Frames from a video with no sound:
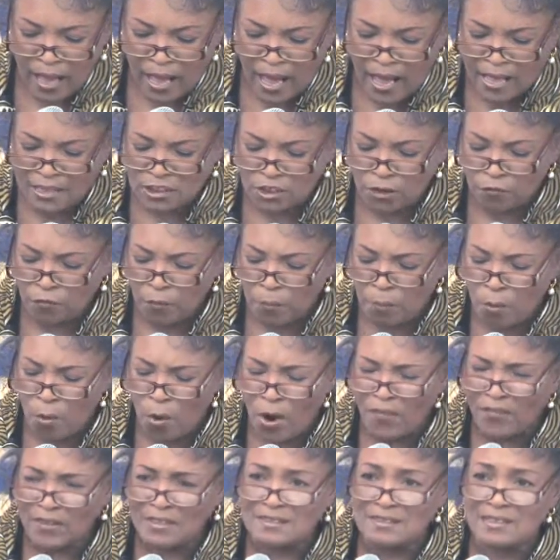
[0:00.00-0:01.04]
And so for
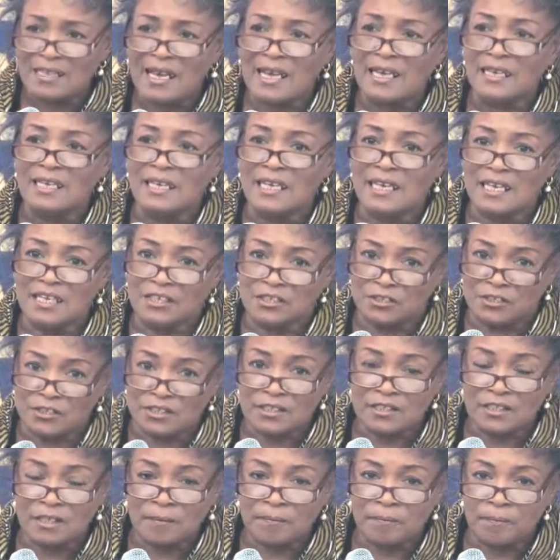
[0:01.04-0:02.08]
more than 10
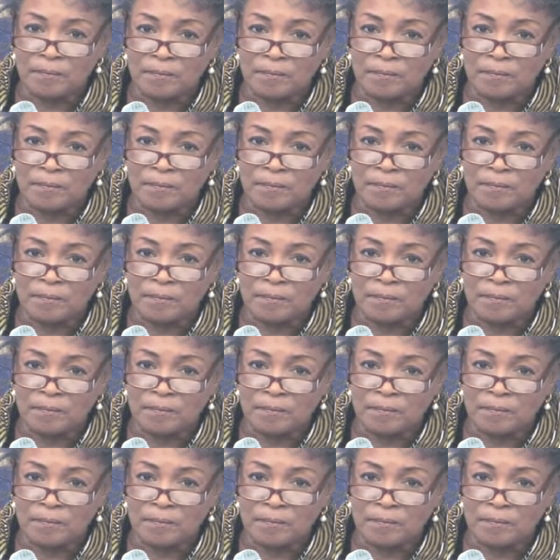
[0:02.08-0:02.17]
years,